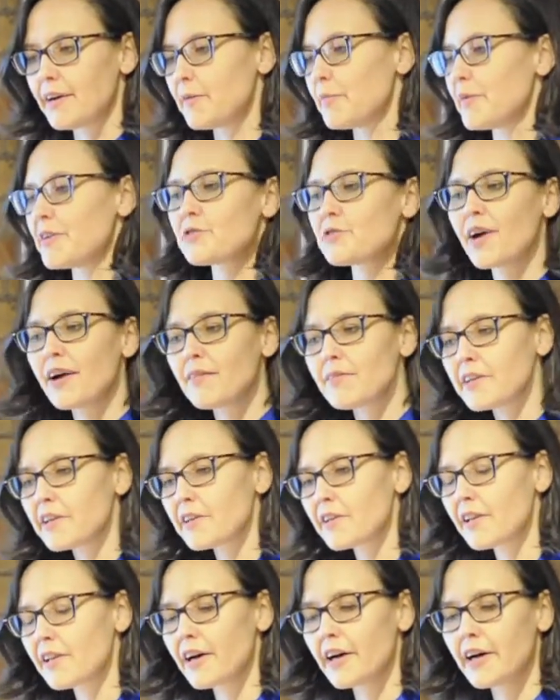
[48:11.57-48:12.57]
been traveling
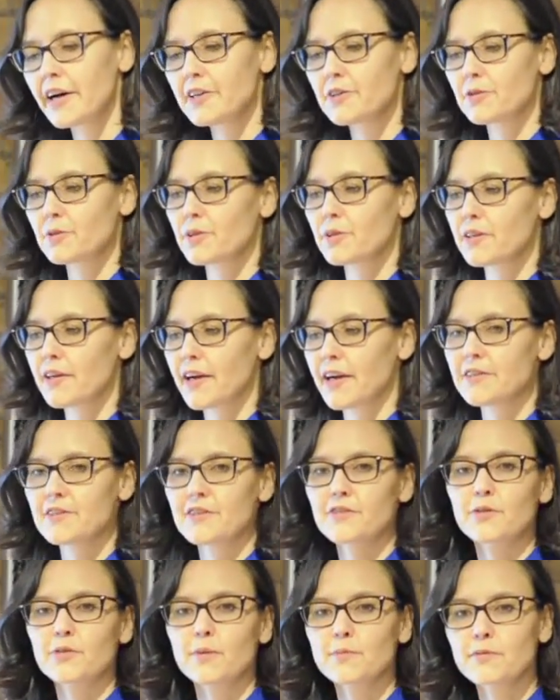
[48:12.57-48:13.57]
a lot or had
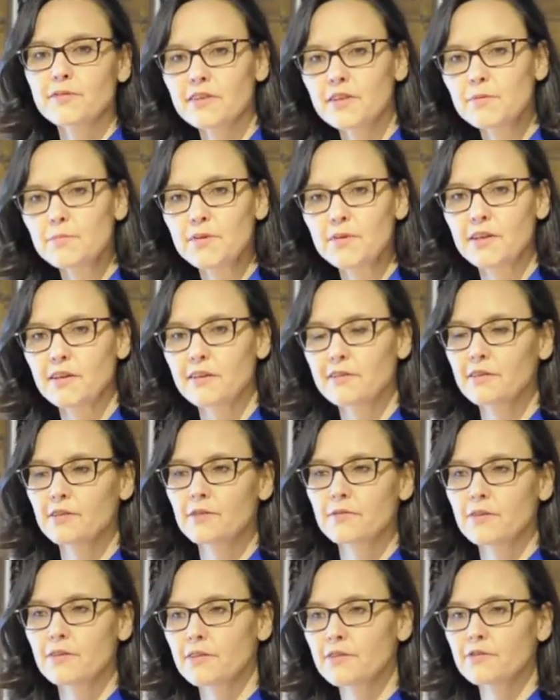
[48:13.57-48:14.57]
disrupted sleep because
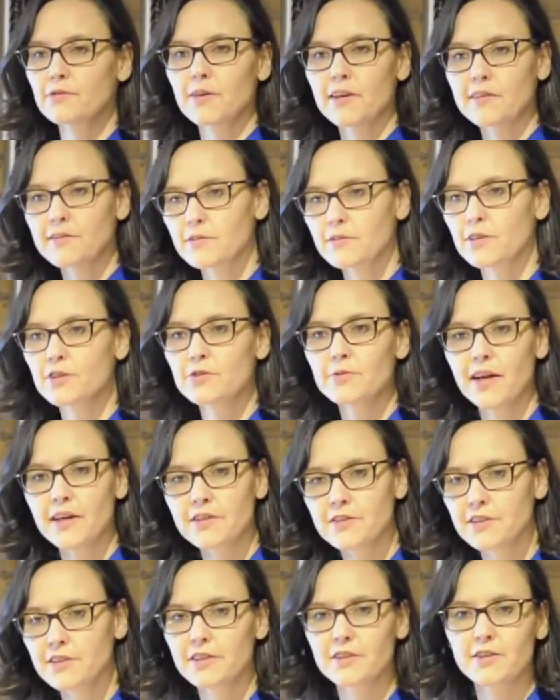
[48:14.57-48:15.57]
of a stress or a
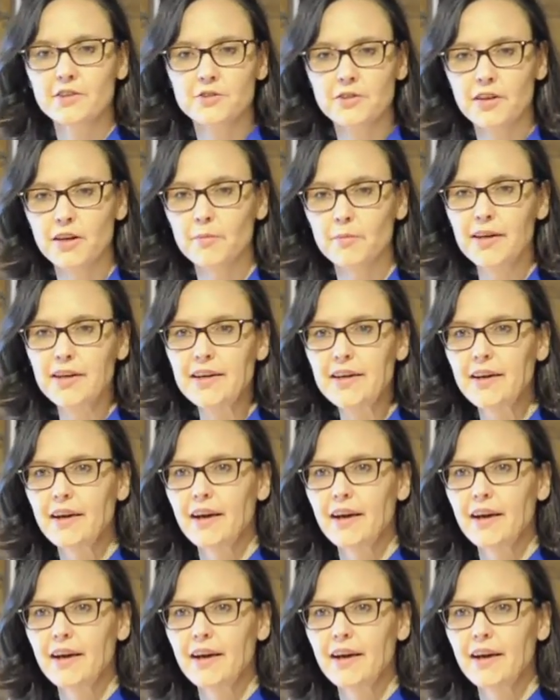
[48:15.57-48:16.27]
tragedy or a trauma,